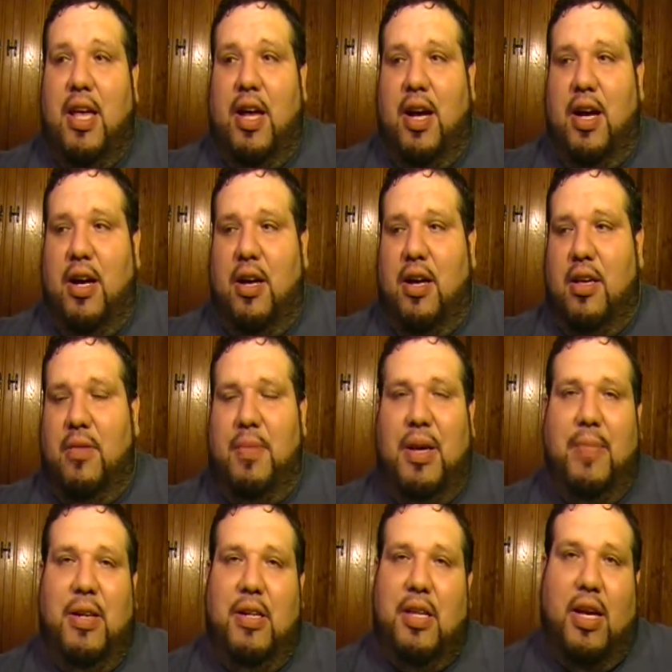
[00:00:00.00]

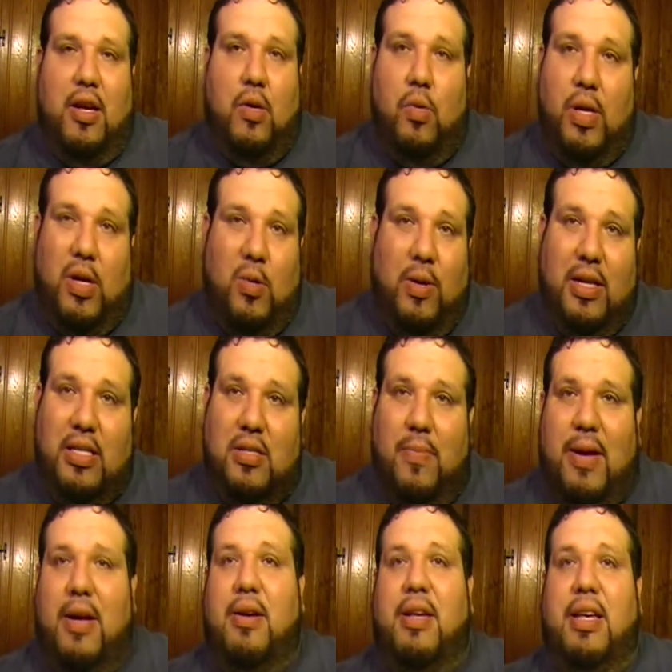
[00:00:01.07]
You take a quick quiz
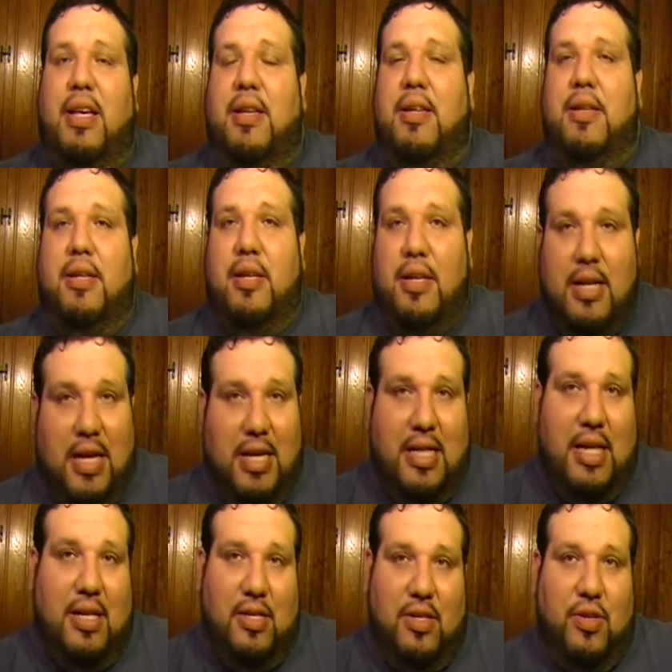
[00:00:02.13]
about it, and
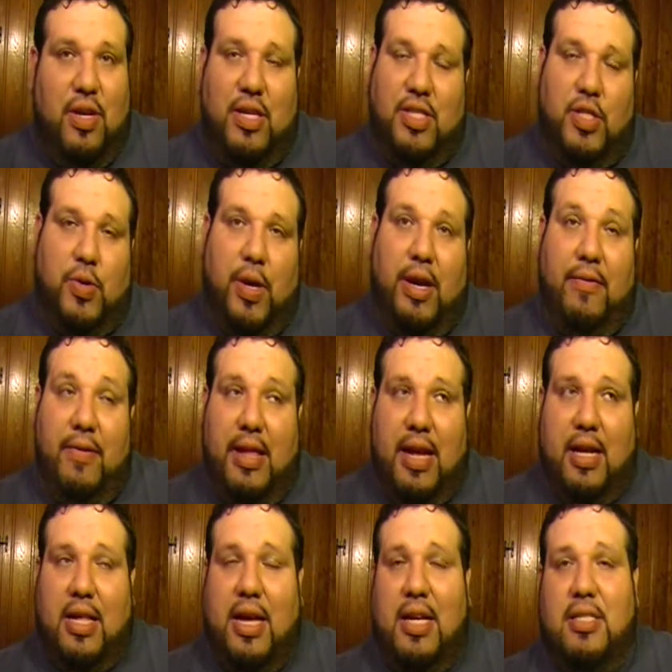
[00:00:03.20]
then you get your grade for that
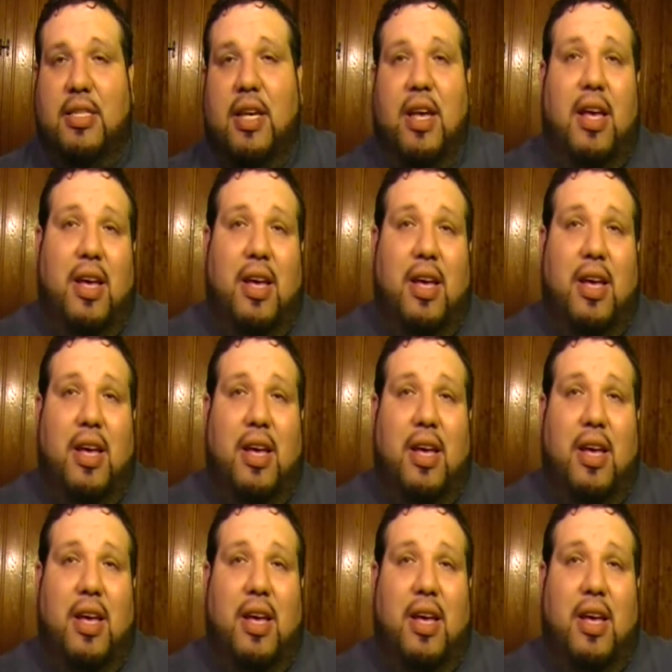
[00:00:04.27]
class.